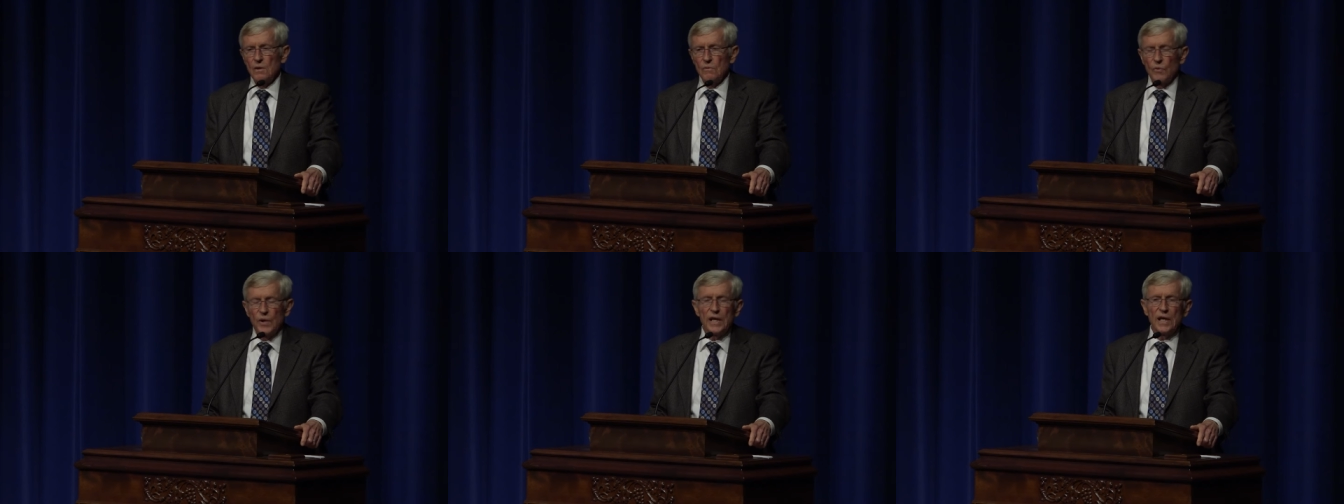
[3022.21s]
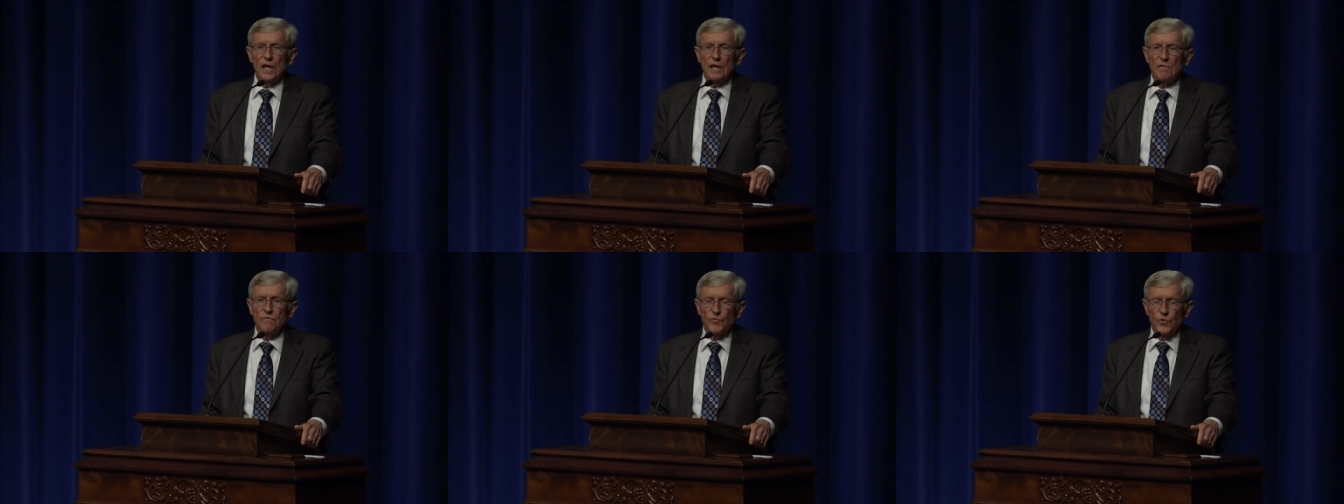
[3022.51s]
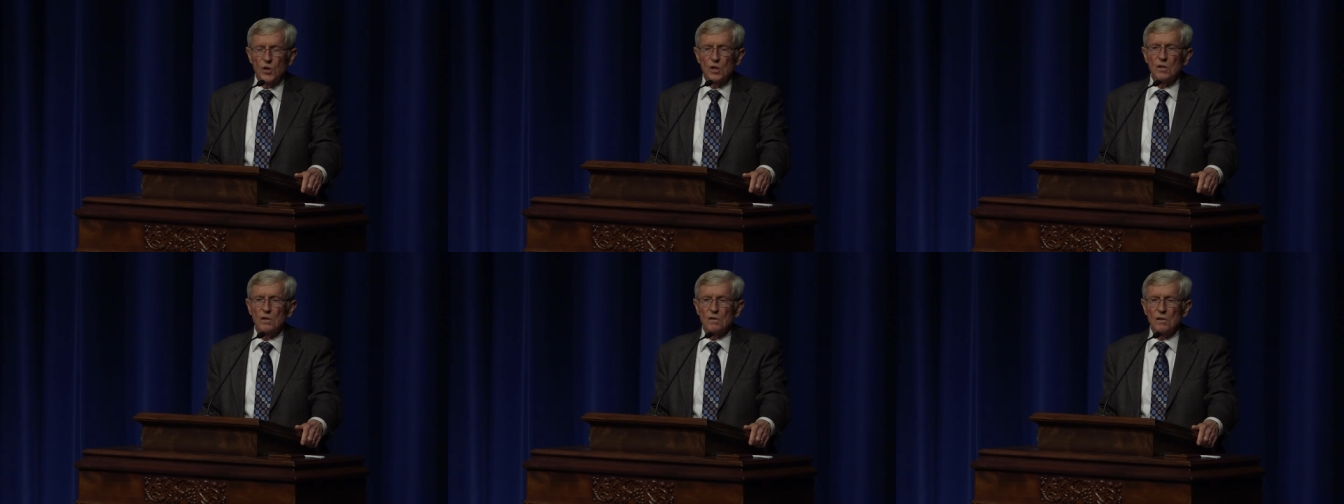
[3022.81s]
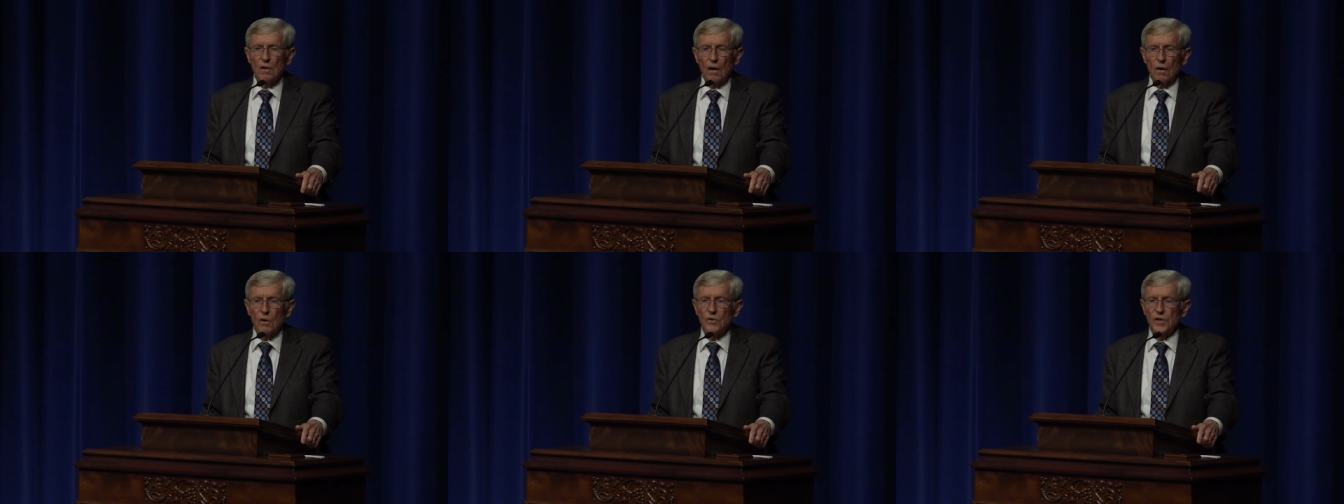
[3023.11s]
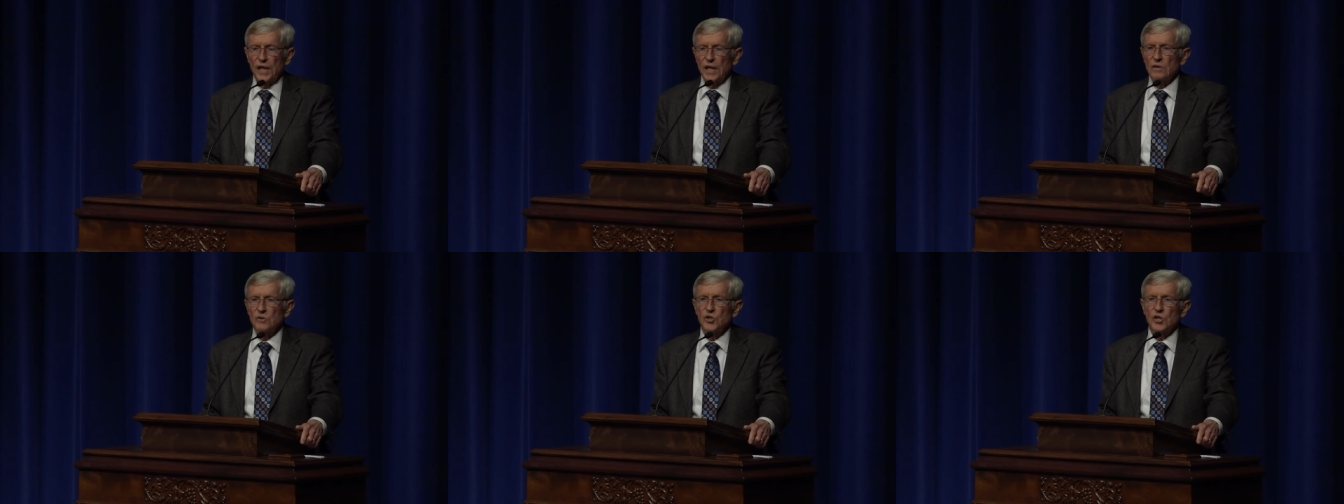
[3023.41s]
We need food,
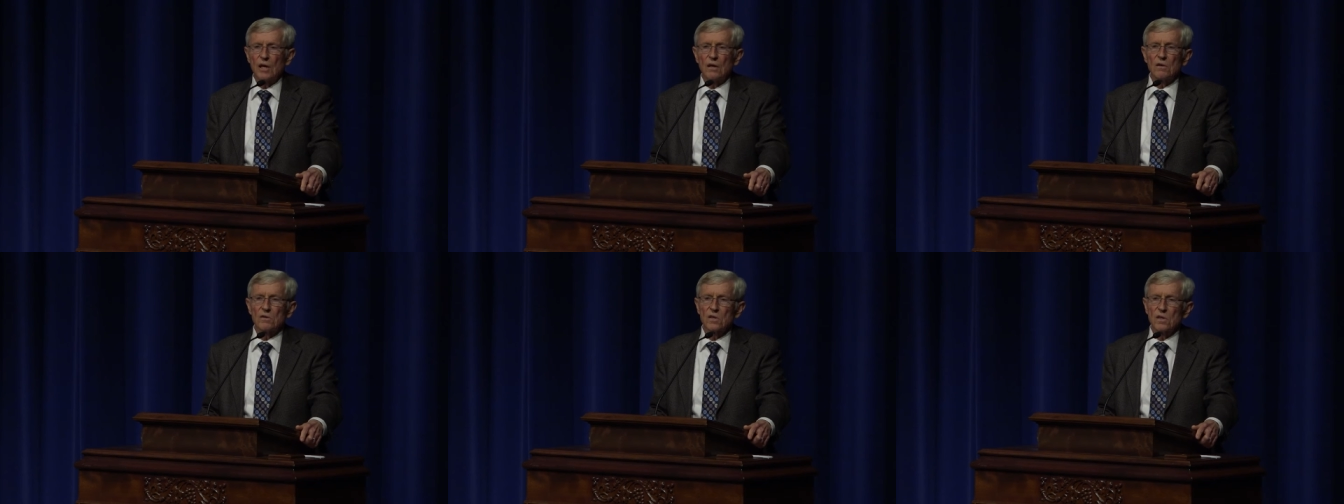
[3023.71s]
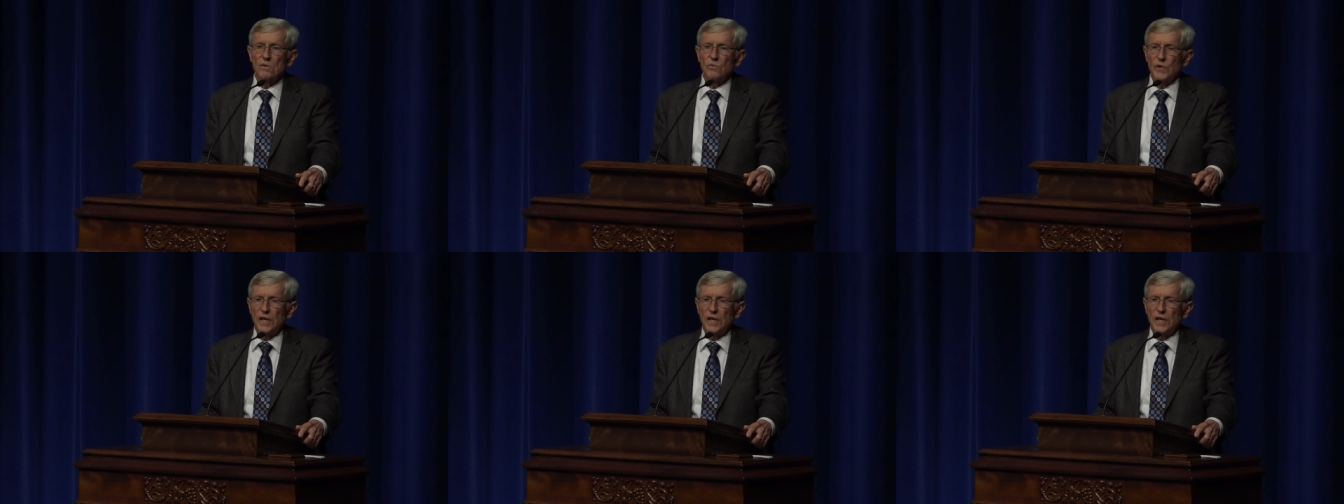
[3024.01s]
clothing, shelter.